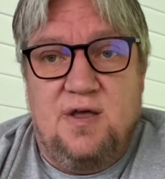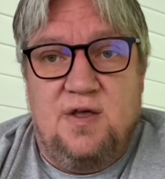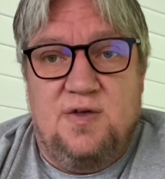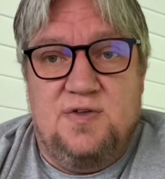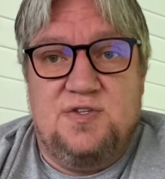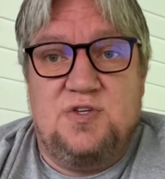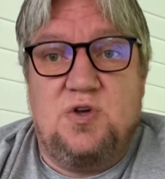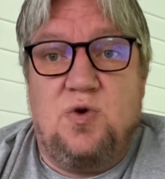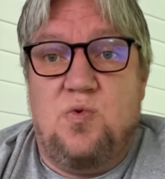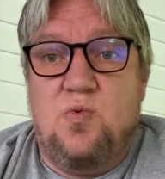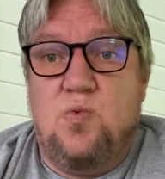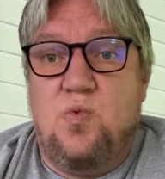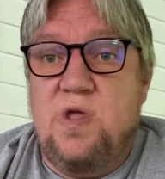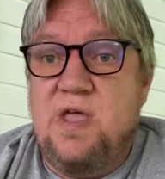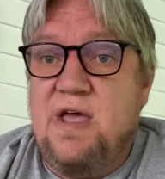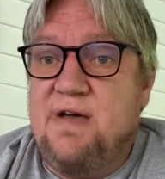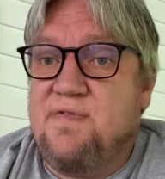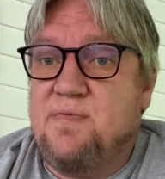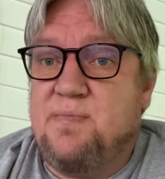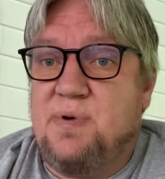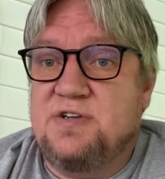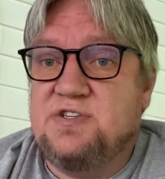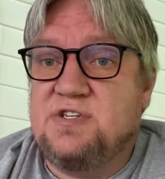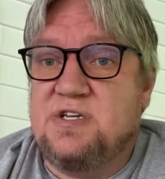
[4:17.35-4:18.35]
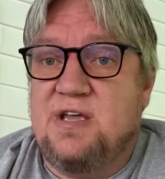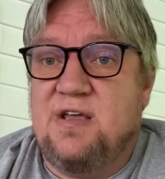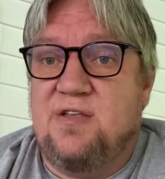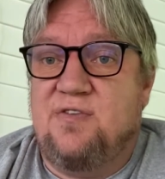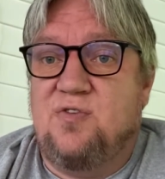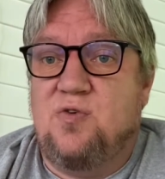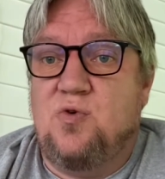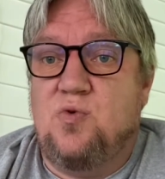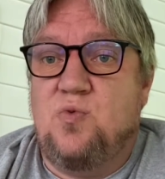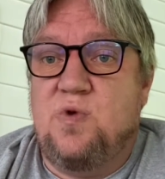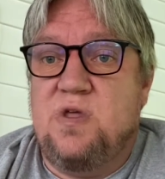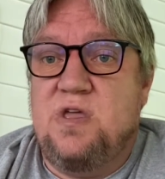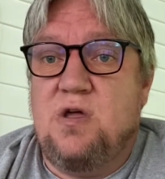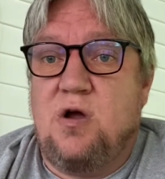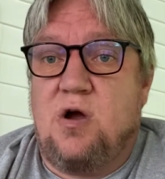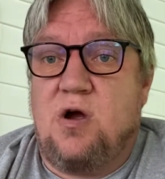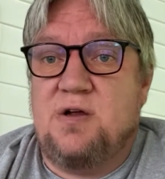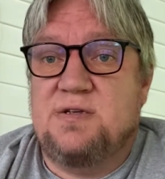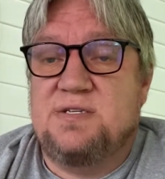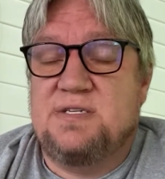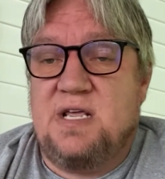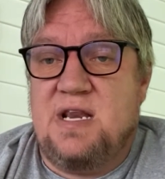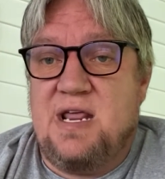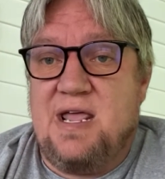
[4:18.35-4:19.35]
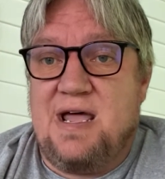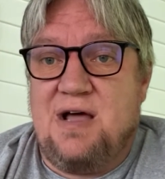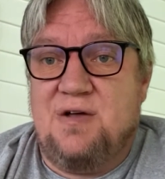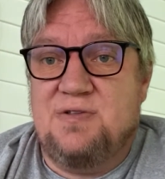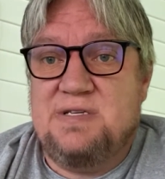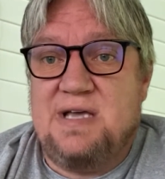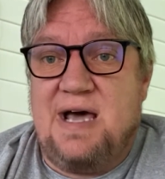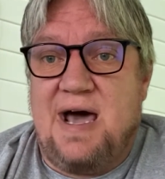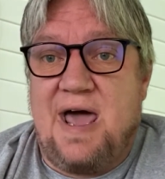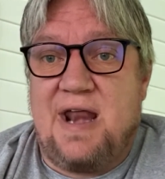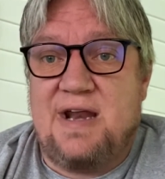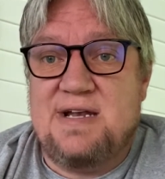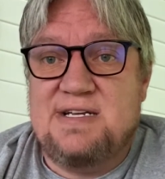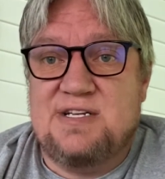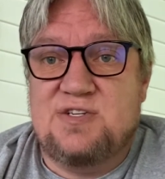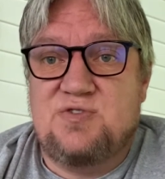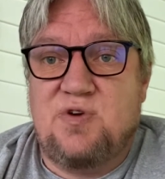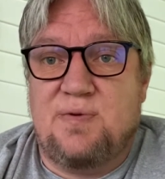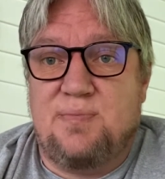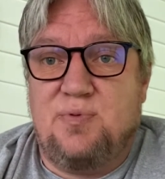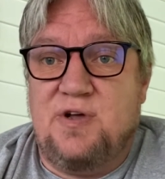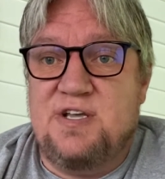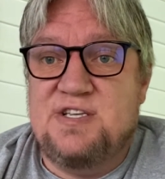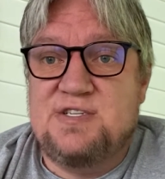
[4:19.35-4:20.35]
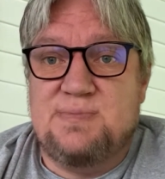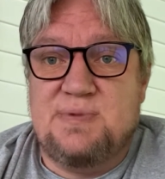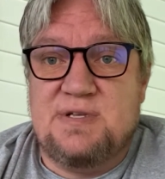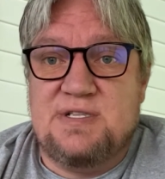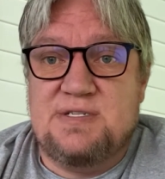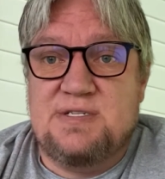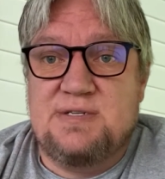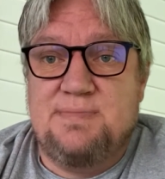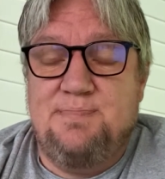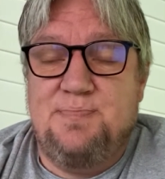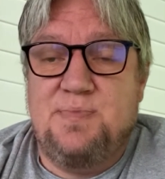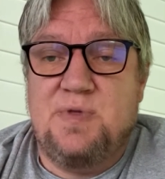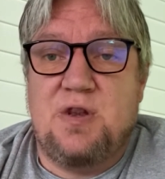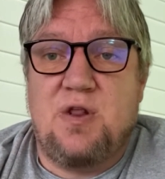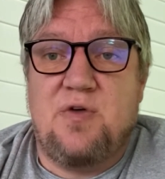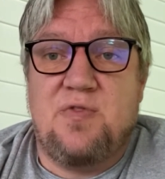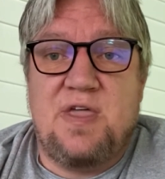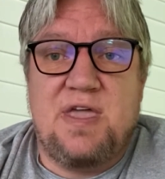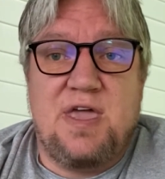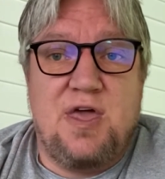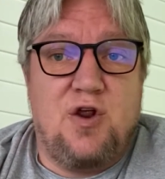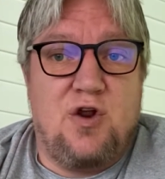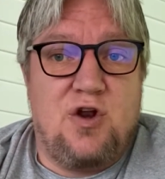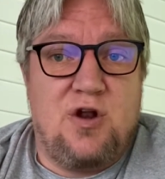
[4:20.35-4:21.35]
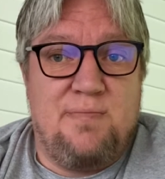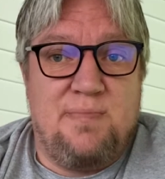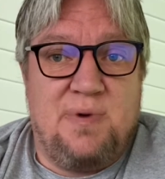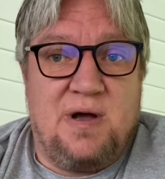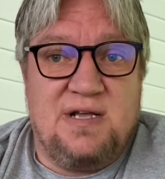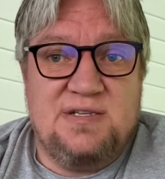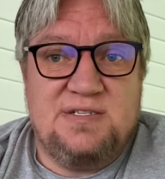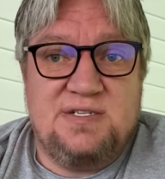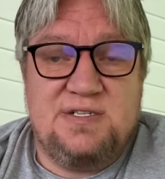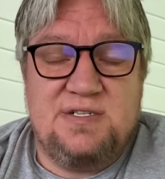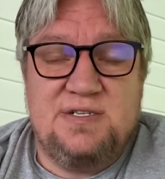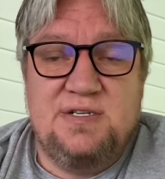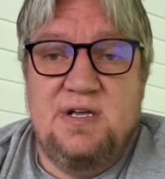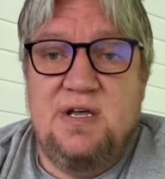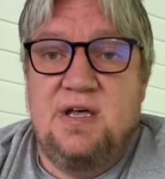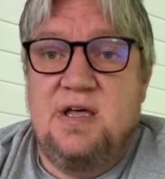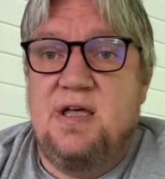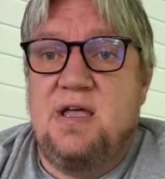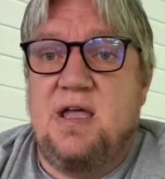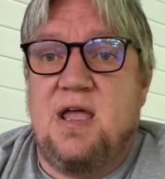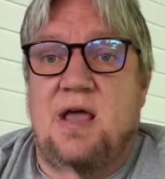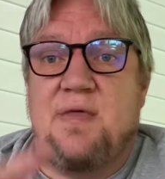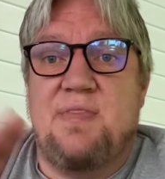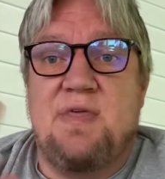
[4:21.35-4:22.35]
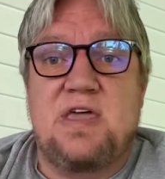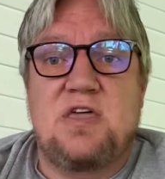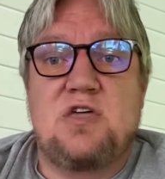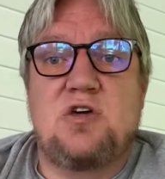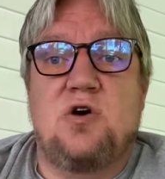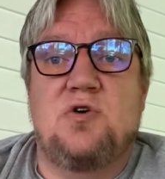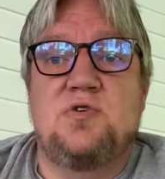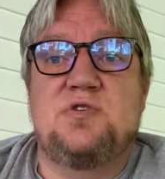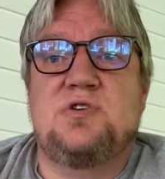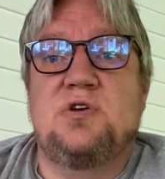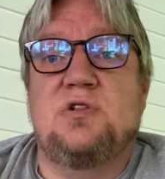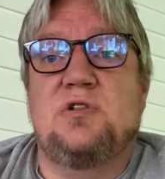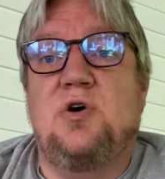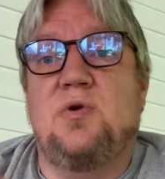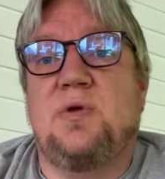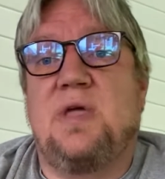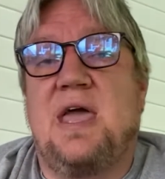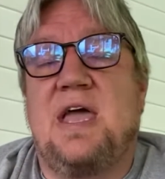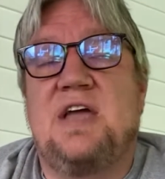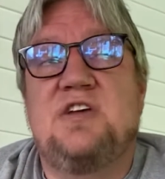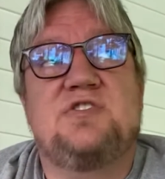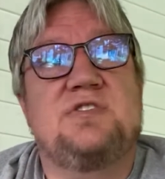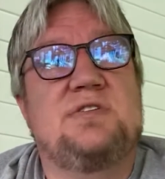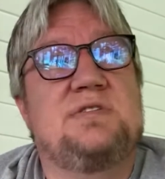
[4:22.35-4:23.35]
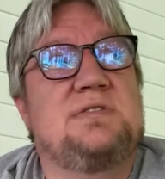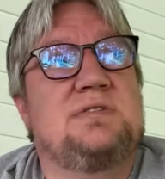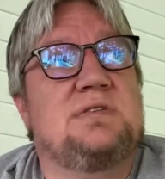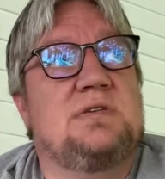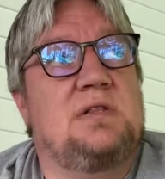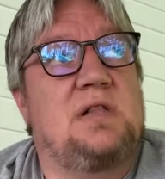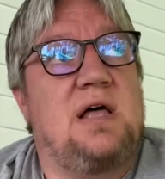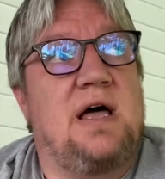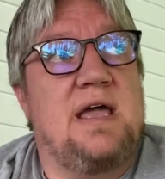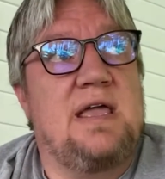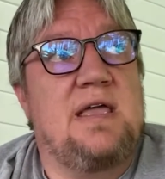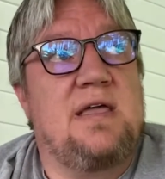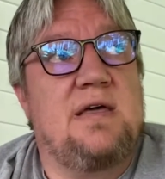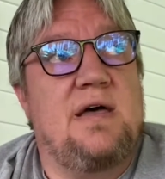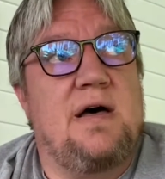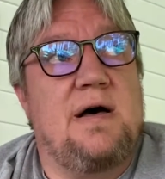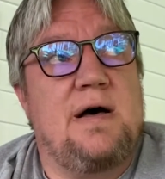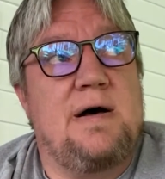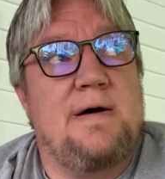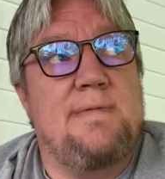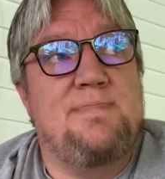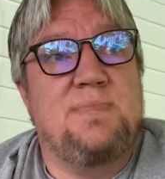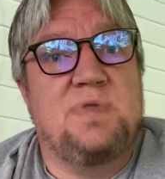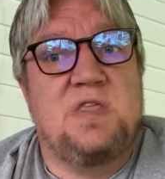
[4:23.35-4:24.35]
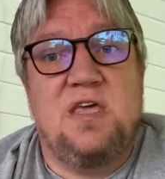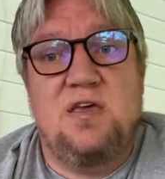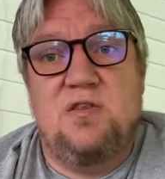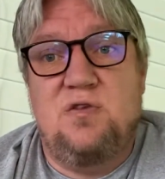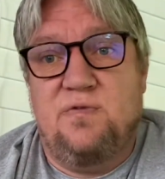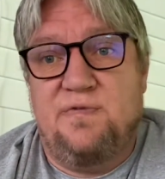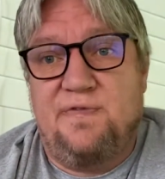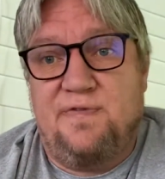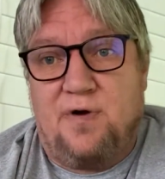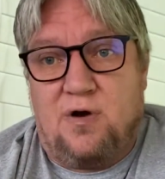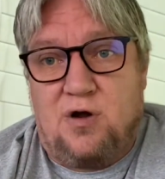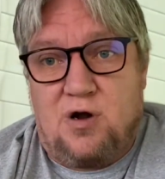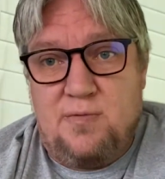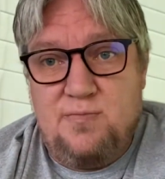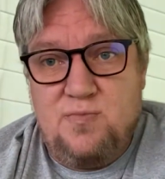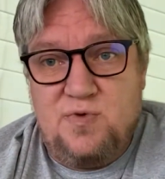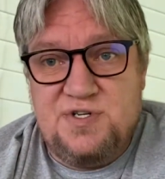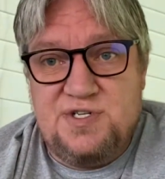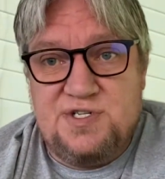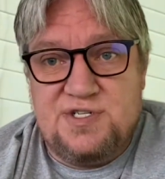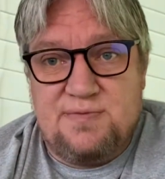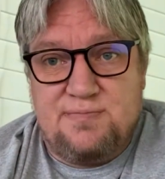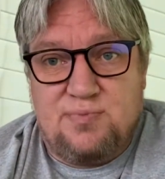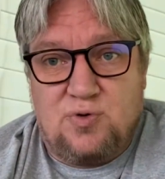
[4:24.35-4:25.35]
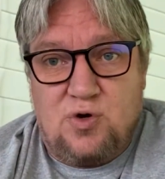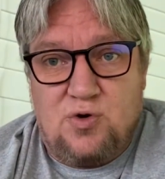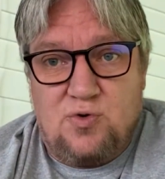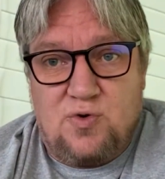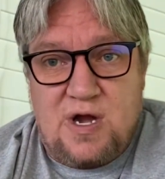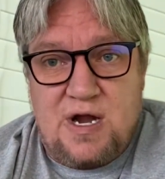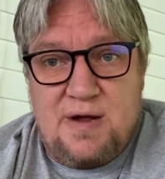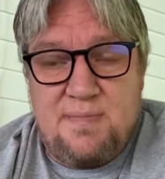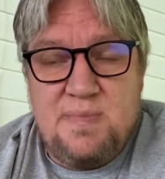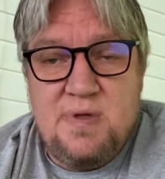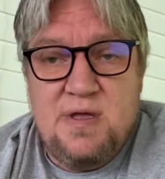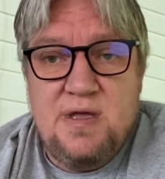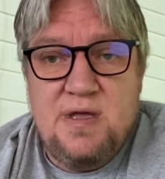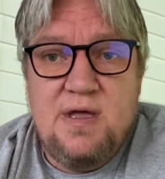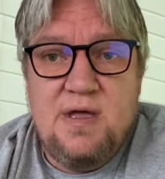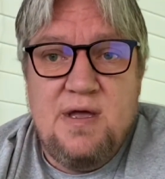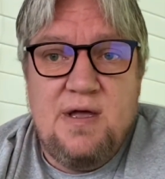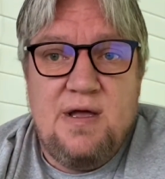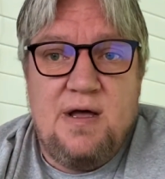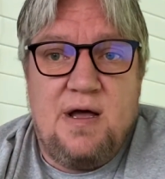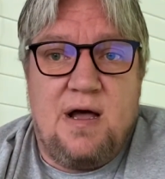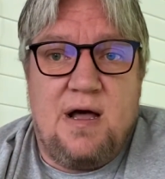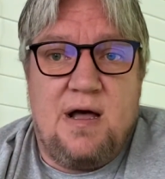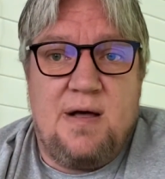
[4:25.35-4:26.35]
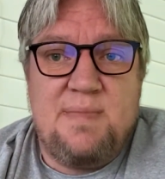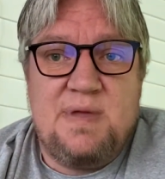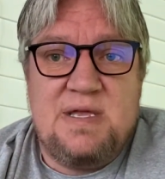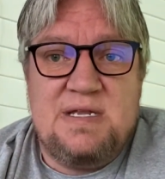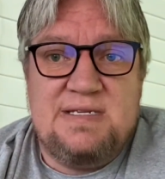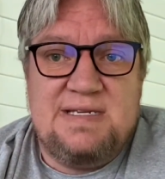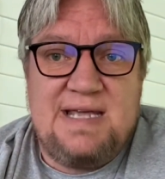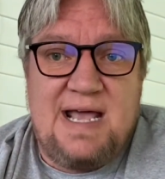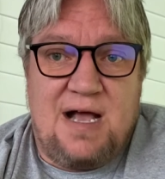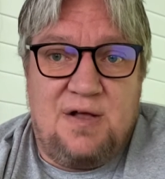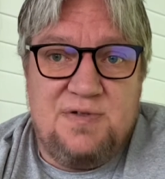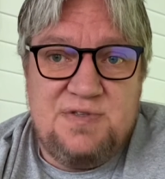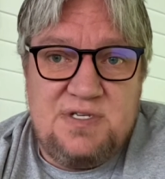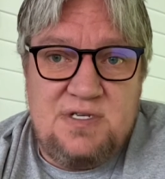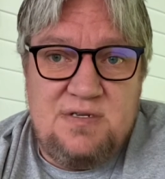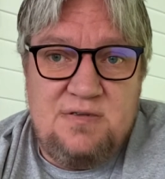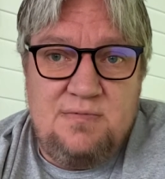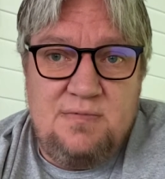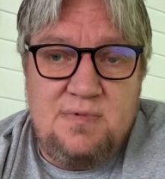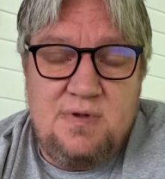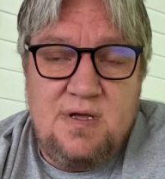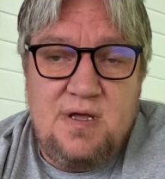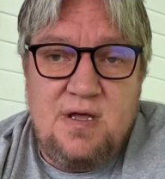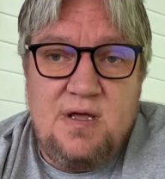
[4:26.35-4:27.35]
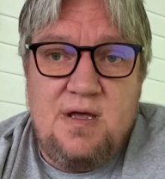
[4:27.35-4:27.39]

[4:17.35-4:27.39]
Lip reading: So we have a bunch of kids who we are sending out to out-of-district placements. They get on a bus and they go to locations like Kindle Farm, which is a program in Townsend.